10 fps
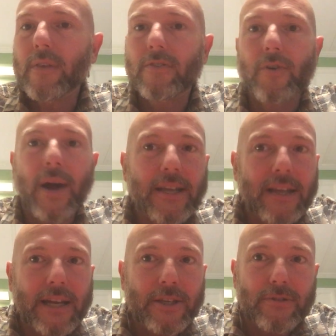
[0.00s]
So
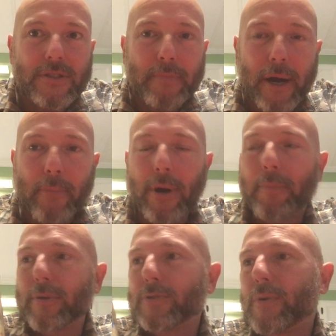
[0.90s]
I used Bear
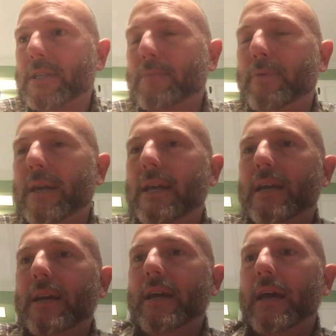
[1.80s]
Prepper's recipe,
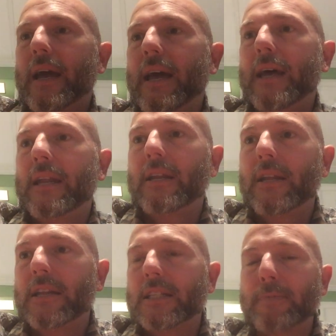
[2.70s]
and
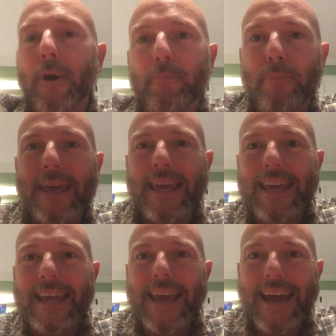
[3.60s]
it's spelled
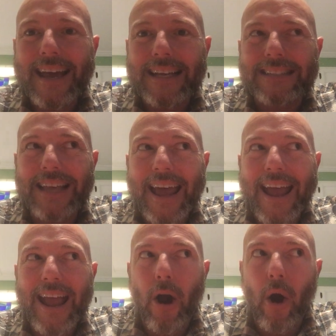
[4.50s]

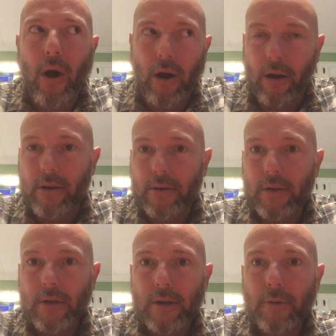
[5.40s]
Bexar
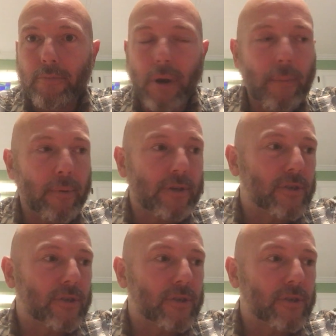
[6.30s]
Prepper.